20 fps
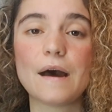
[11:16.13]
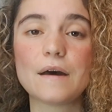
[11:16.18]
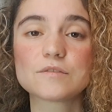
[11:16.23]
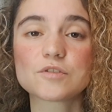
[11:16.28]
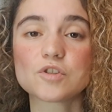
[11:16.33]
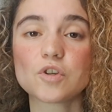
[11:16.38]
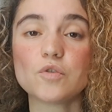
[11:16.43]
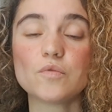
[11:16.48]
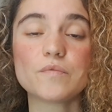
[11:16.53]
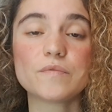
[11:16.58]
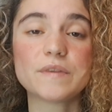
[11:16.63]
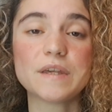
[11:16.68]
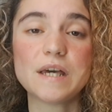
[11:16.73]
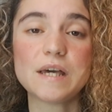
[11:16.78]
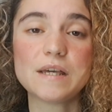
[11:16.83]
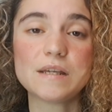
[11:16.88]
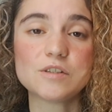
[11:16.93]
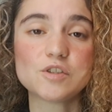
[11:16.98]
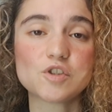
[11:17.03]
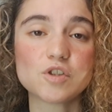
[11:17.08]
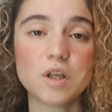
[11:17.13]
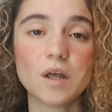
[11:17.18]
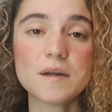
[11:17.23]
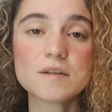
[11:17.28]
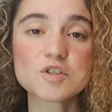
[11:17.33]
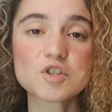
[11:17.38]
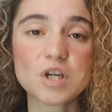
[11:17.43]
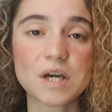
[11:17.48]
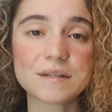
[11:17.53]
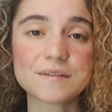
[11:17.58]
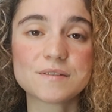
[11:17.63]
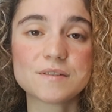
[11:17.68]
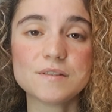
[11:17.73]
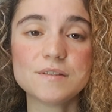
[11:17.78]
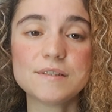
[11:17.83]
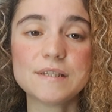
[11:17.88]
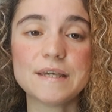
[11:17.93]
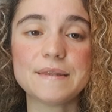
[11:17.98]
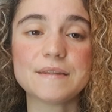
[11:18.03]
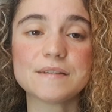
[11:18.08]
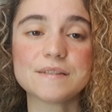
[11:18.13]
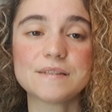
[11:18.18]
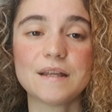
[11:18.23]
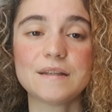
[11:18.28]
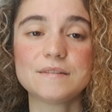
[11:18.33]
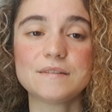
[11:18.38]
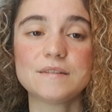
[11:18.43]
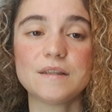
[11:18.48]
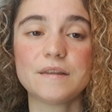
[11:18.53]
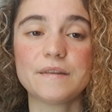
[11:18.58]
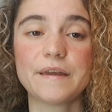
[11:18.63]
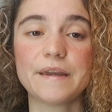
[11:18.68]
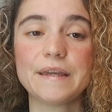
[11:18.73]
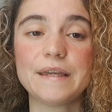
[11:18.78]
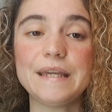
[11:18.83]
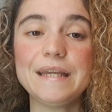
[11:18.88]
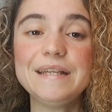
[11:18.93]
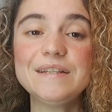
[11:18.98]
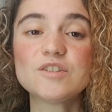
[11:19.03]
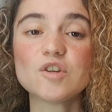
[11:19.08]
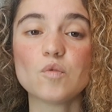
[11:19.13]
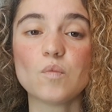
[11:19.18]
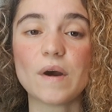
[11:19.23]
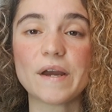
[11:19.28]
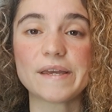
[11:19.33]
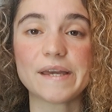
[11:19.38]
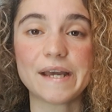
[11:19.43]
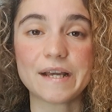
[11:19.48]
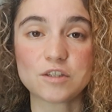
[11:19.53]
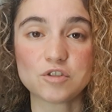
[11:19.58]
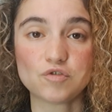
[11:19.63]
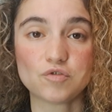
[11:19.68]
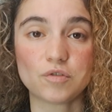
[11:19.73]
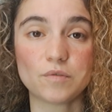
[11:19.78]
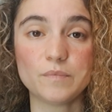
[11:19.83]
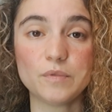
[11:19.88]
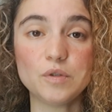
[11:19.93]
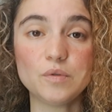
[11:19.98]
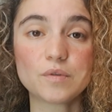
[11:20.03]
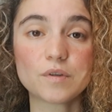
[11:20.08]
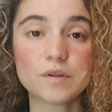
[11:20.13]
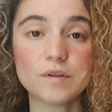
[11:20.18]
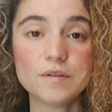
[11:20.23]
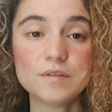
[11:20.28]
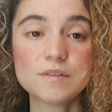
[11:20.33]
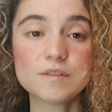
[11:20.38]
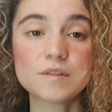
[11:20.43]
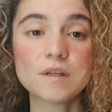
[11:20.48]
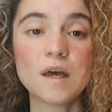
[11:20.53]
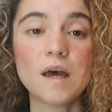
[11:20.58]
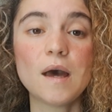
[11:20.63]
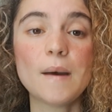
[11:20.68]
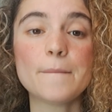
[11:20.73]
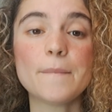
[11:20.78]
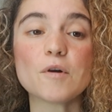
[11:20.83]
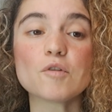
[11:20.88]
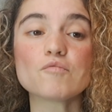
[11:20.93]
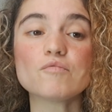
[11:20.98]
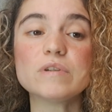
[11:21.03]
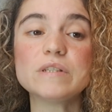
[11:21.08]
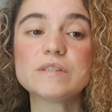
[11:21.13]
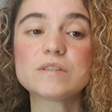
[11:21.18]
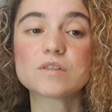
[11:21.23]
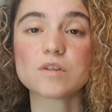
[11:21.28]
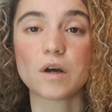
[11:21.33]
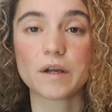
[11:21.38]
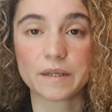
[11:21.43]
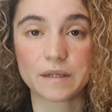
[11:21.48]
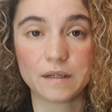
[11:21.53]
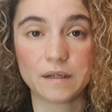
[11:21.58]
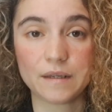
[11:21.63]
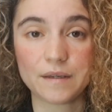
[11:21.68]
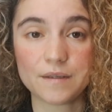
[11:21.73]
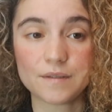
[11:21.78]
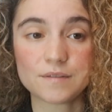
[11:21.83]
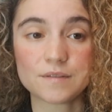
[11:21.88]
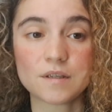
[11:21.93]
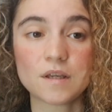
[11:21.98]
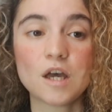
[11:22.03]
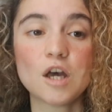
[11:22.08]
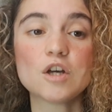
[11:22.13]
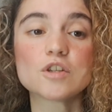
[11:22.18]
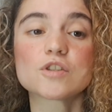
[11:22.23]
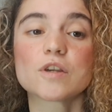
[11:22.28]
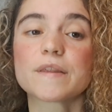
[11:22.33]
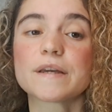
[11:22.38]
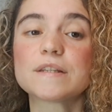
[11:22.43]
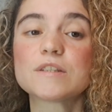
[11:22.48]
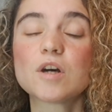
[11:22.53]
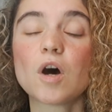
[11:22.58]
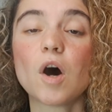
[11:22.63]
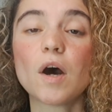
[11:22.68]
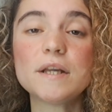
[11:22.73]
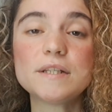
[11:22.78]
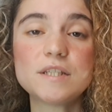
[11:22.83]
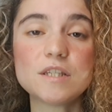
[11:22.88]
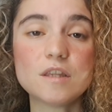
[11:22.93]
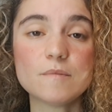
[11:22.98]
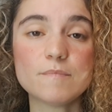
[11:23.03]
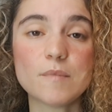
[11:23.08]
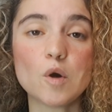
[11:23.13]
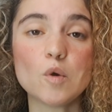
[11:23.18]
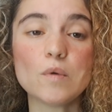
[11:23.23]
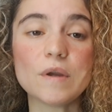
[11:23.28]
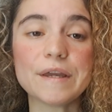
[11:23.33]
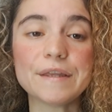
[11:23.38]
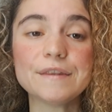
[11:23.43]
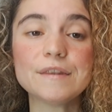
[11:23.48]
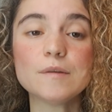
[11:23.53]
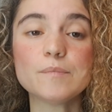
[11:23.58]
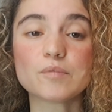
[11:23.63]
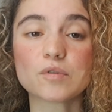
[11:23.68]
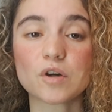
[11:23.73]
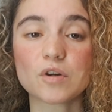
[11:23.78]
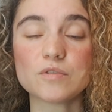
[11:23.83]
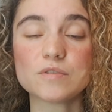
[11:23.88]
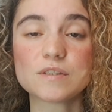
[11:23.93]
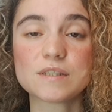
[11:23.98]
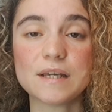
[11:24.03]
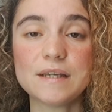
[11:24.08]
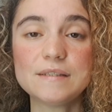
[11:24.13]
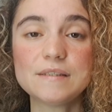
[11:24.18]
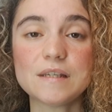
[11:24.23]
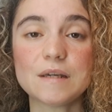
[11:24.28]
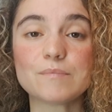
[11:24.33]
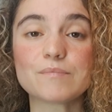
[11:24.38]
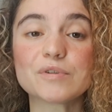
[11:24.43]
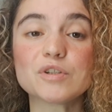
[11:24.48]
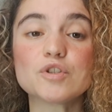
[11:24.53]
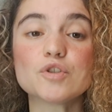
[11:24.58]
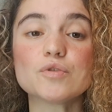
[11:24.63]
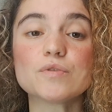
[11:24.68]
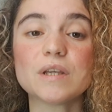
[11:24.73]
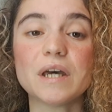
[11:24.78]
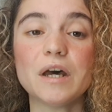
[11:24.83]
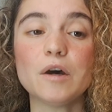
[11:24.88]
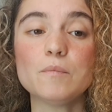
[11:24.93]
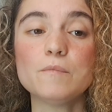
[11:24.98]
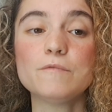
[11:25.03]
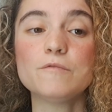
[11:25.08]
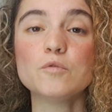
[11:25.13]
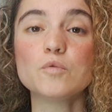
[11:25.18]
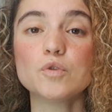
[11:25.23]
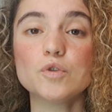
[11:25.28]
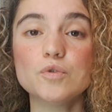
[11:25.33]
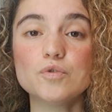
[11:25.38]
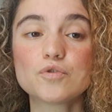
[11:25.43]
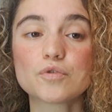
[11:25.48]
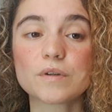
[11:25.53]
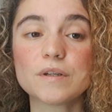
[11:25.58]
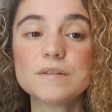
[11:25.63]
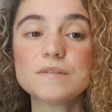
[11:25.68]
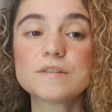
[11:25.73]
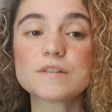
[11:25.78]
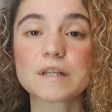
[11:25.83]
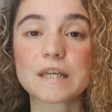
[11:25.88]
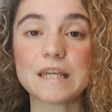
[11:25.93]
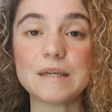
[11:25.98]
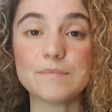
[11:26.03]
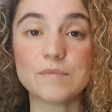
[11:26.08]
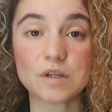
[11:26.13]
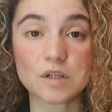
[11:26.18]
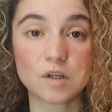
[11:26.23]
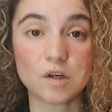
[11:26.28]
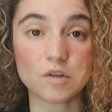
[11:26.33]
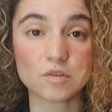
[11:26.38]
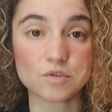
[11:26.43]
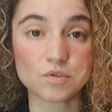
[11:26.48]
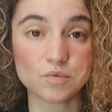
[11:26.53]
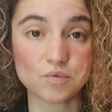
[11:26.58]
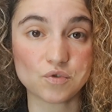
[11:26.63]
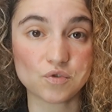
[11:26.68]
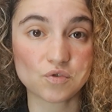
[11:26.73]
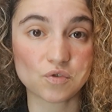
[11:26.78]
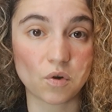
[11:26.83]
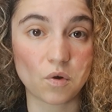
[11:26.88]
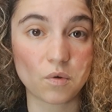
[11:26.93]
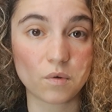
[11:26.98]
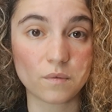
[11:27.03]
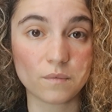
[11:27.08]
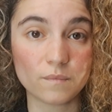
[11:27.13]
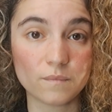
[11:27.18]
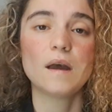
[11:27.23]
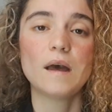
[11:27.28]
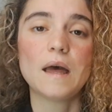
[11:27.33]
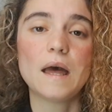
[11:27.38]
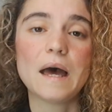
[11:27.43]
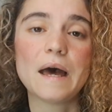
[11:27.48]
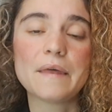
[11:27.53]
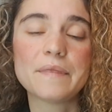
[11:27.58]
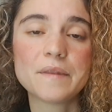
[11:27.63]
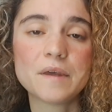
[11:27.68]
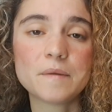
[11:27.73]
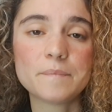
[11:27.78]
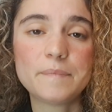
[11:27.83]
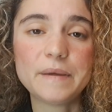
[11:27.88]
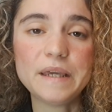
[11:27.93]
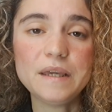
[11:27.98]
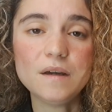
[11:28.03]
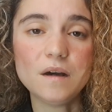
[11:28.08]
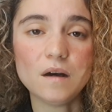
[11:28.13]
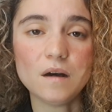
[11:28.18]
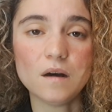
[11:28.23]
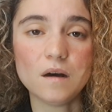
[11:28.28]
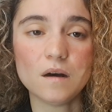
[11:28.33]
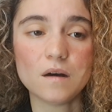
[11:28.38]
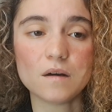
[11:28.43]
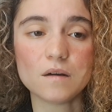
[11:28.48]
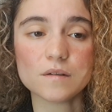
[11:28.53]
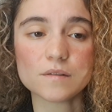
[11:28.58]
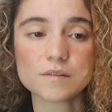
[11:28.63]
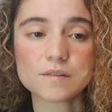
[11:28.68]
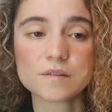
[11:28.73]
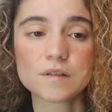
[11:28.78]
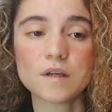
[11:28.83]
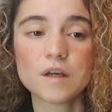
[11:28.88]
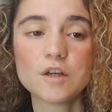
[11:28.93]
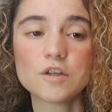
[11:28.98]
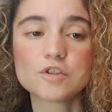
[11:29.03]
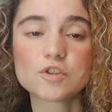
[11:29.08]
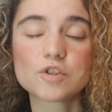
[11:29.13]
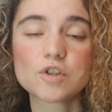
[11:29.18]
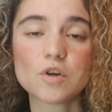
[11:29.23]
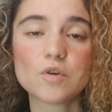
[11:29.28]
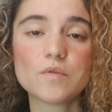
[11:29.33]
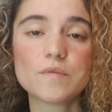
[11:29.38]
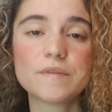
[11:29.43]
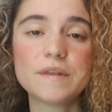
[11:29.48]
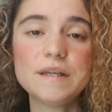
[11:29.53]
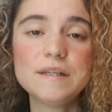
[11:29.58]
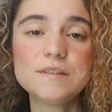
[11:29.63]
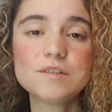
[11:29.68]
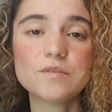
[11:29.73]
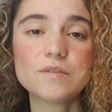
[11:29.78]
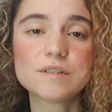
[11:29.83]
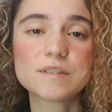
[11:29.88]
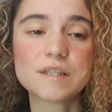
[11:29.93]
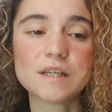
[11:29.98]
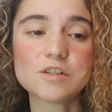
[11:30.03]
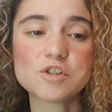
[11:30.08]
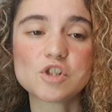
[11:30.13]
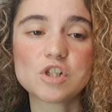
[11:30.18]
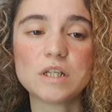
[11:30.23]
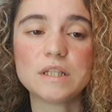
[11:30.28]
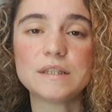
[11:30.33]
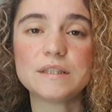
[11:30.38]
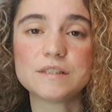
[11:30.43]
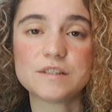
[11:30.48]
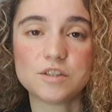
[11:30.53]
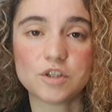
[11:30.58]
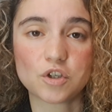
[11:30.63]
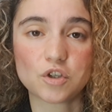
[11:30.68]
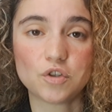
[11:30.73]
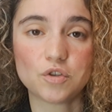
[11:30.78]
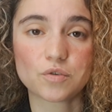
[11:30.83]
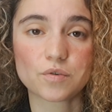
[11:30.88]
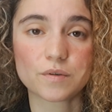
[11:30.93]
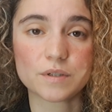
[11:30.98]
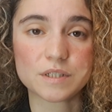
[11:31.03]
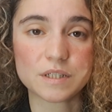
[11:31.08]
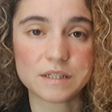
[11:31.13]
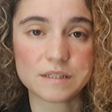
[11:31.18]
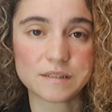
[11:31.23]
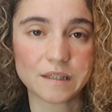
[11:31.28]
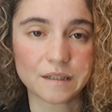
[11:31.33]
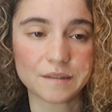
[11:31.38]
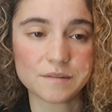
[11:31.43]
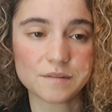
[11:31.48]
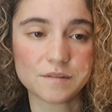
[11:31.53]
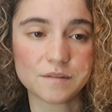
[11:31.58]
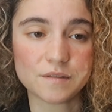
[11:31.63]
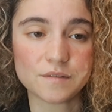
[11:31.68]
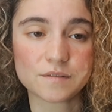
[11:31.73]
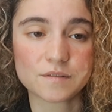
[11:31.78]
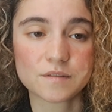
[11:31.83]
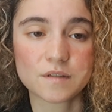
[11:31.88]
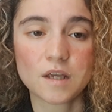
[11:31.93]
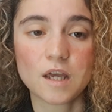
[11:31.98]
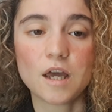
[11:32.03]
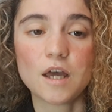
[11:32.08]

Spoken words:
So they're like janitors in the sense that they eat away extra mucus but recycle it. So they tidy the moat in the process and produce helpful nutrients to keep the castle strong. And then PRRs. So these are essentially the security sensors.